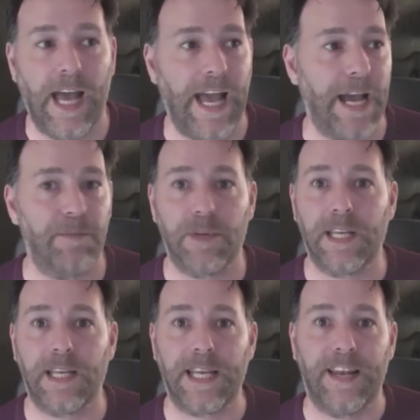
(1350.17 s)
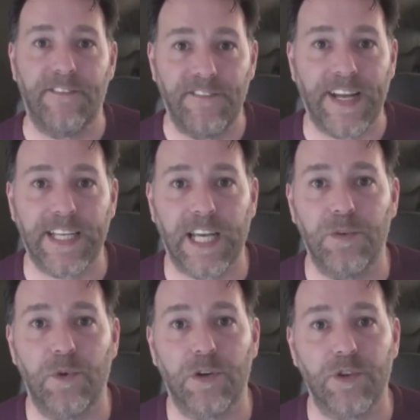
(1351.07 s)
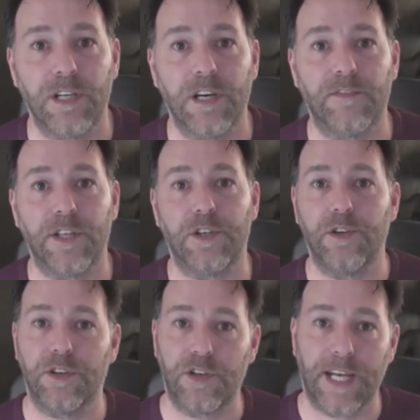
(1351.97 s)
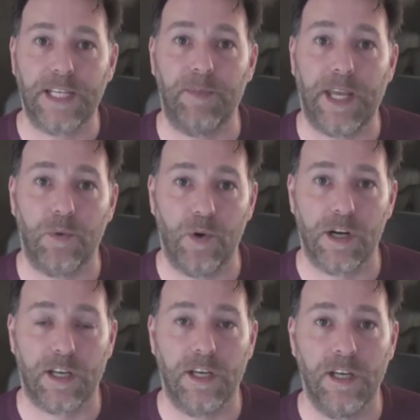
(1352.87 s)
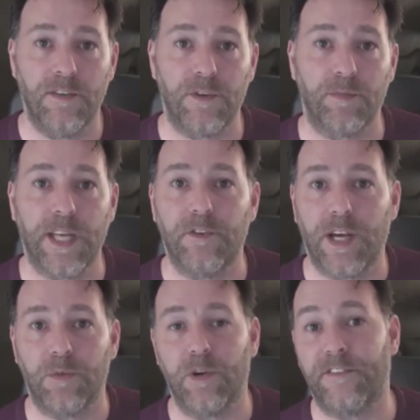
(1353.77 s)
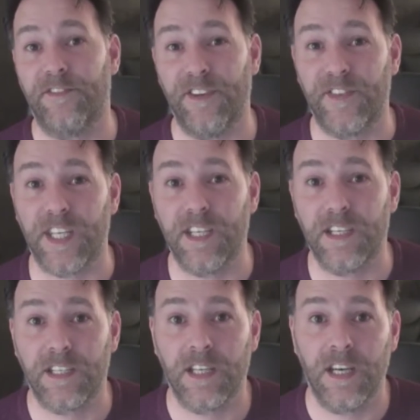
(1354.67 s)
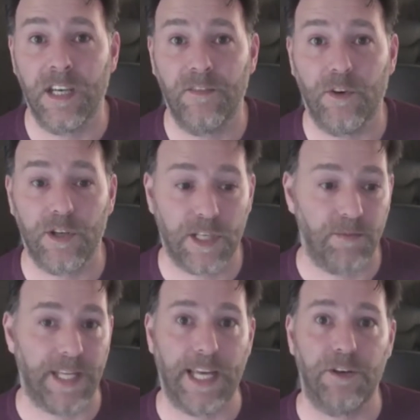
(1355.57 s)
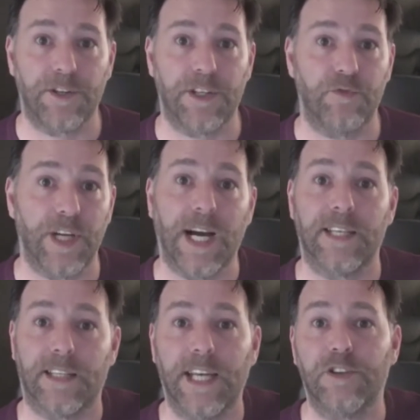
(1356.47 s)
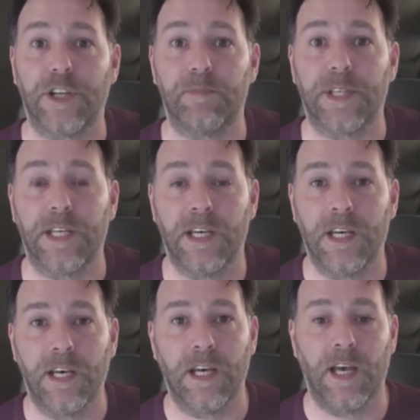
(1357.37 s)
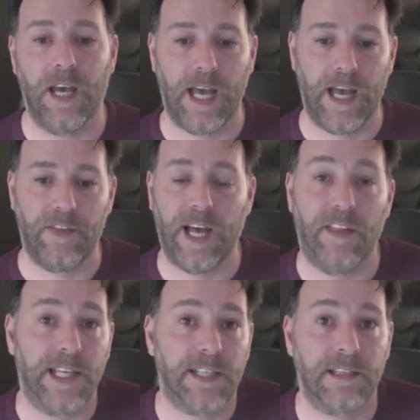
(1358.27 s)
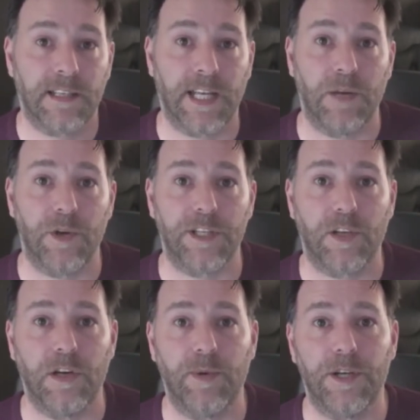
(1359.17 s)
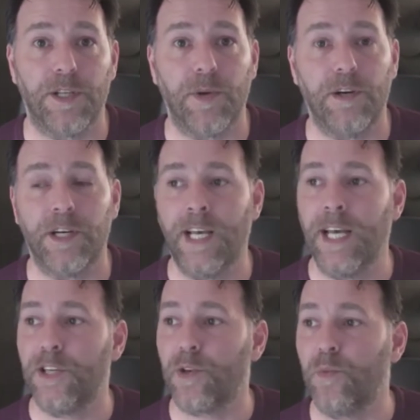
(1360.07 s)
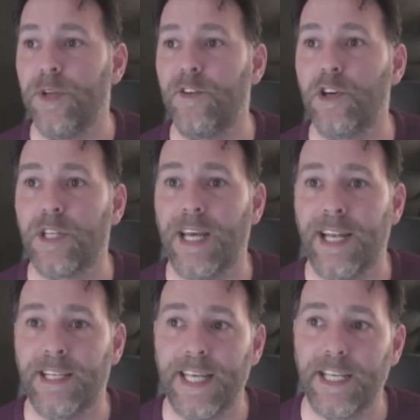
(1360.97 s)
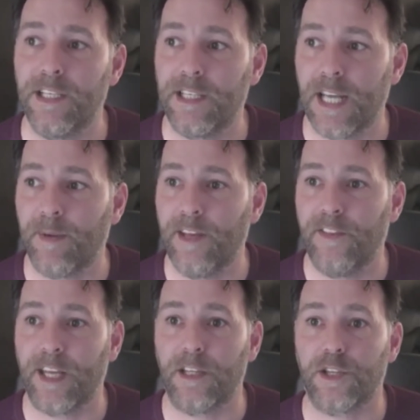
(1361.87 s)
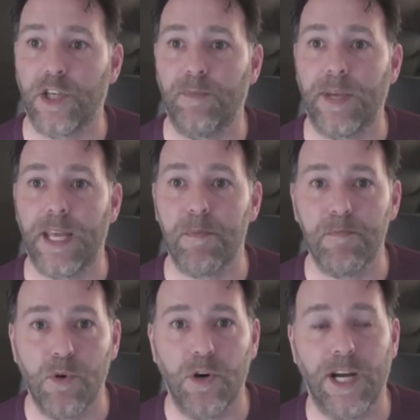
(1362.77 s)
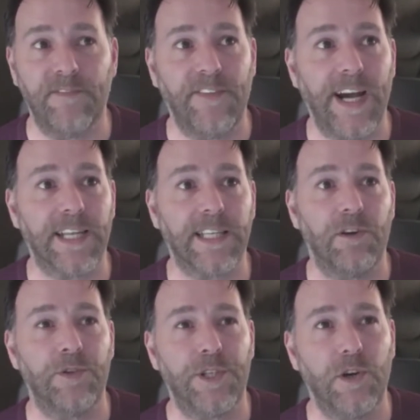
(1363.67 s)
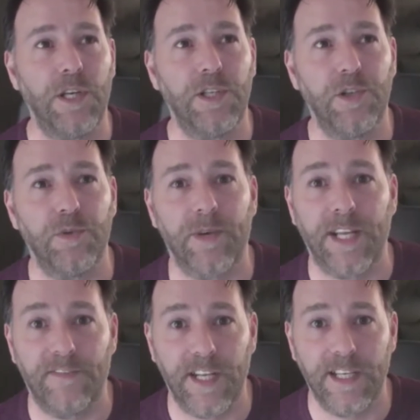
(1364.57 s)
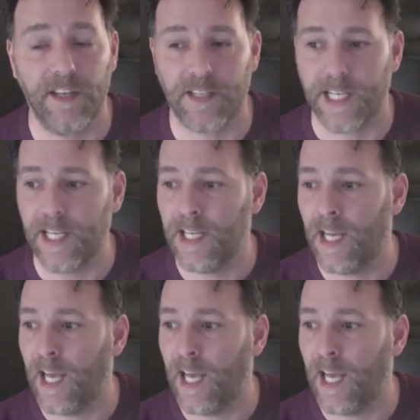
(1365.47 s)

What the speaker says: kind of finding out what I really love to do and trying to make it work for me rather than work for 50 years for somebody else and realize their dreams. And that's kind of what it's all about as well. So we've got to, in 10 years' time, I think there's going to be more. In fact, I was talking to Maria Flynn the other day